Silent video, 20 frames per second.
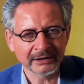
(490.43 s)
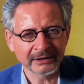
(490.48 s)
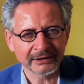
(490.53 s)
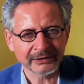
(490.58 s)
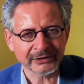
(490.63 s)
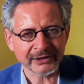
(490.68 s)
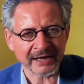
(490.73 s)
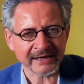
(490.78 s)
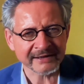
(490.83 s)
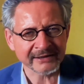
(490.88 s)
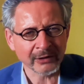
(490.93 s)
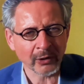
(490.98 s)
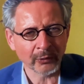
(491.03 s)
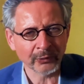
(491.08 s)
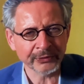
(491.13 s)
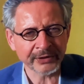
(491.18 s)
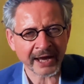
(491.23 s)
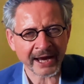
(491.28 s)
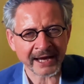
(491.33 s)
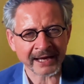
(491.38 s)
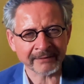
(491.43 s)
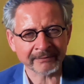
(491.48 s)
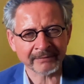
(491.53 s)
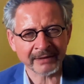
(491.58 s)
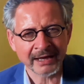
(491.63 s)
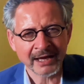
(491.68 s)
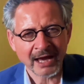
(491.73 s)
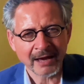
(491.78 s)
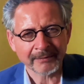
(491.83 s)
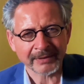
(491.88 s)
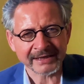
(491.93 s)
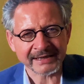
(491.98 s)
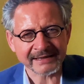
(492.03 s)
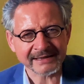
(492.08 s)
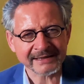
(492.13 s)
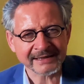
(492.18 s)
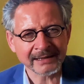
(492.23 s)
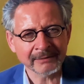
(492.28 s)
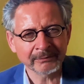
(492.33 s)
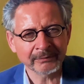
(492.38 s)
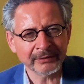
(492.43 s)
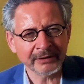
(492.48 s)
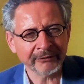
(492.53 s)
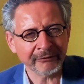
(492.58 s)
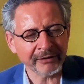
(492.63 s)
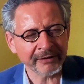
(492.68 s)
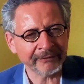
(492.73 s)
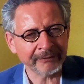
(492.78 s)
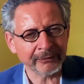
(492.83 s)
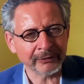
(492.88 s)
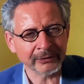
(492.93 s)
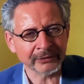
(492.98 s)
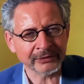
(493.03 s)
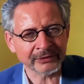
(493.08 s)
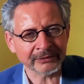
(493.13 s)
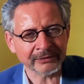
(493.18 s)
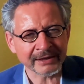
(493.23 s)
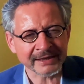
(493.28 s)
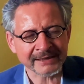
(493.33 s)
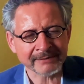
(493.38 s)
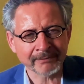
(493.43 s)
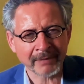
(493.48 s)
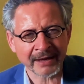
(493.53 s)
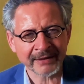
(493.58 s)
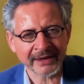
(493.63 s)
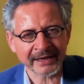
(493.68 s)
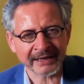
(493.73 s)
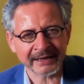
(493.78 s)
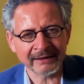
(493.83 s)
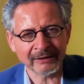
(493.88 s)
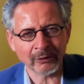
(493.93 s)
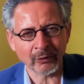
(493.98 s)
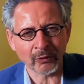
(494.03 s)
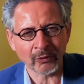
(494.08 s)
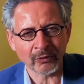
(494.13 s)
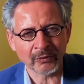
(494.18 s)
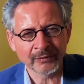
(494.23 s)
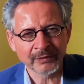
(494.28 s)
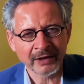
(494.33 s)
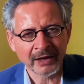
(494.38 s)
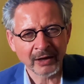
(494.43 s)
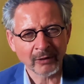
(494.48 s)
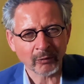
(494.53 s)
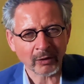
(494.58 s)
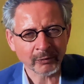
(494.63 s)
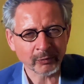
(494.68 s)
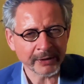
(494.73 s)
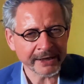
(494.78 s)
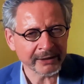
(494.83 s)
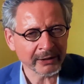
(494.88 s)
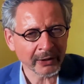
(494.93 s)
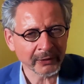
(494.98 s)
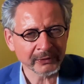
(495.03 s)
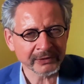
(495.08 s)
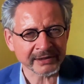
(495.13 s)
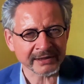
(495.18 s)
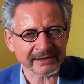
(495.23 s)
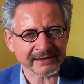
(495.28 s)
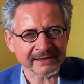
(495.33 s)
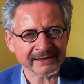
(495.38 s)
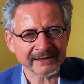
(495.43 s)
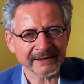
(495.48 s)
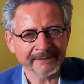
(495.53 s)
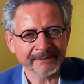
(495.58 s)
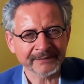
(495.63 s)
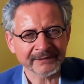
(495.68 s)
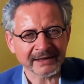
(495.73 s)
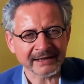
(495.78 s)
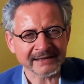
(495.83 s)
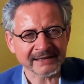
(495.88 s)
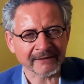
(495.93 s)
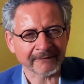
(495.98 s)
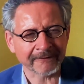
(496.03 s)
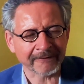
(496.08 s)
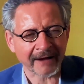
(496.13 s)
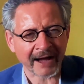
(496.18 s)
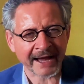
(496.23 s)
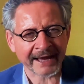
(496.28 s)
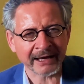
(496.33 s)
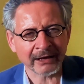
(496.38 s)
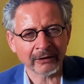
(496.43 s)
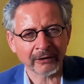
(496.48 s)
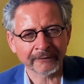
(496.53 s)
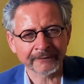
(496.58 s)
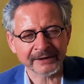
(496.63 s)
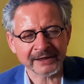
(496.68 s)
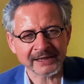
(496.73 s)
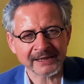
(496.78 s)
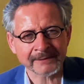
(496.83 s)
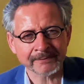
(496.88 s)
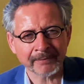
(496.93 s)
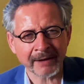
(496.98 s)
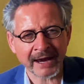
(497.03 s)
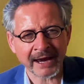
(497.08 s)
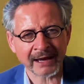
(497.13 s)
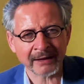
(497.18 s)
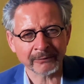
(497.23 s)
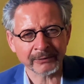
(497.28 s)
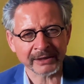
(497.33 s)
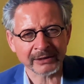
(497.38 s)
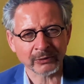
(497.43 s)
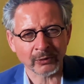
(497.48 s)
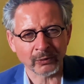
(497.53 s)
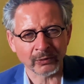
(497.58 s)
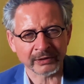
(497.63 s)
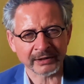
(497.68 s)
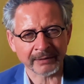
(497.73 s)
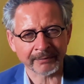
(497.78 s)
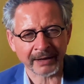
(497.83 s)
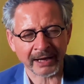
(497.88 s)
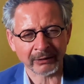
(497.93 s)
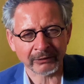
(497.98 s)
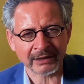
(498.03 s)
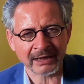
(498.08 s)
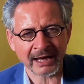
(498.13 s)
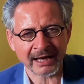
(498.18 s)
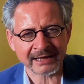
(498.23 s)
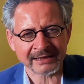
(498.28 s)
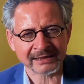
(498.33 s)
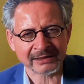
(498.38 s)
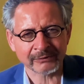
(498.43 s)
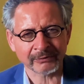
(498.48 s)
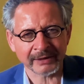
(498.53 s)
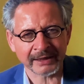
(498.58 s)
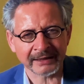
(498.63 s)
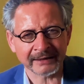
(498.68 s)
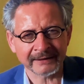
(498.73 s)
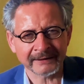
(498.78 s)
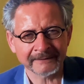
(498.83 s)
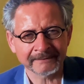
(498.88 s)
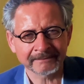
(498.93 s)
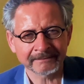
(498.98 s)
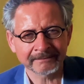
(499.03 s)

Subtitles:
She has no name, but is simply referred to as mother-in-law. What we notice is the fire of despair we talked about last week.